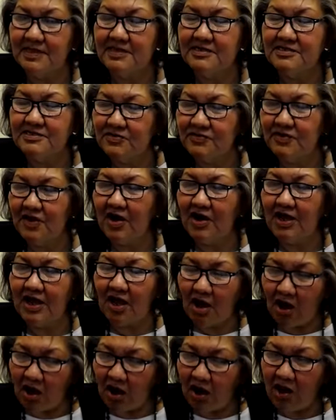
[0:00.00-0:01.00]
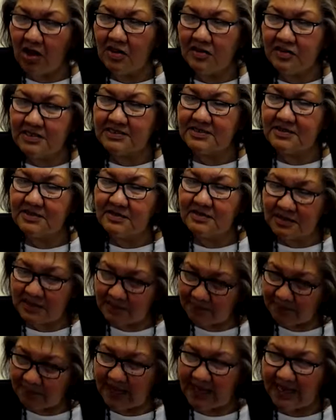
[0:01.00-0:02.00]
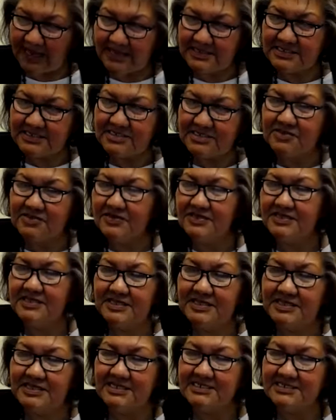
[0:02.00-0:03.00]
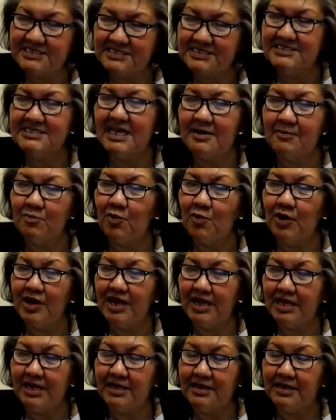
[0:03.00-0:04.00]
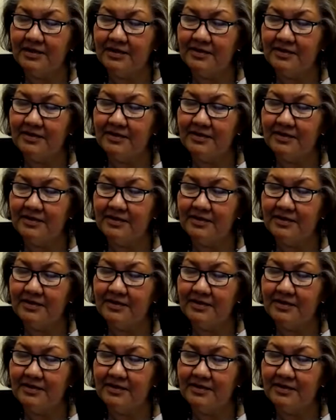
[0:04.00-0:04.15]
and so not all the the bands do the things the same way.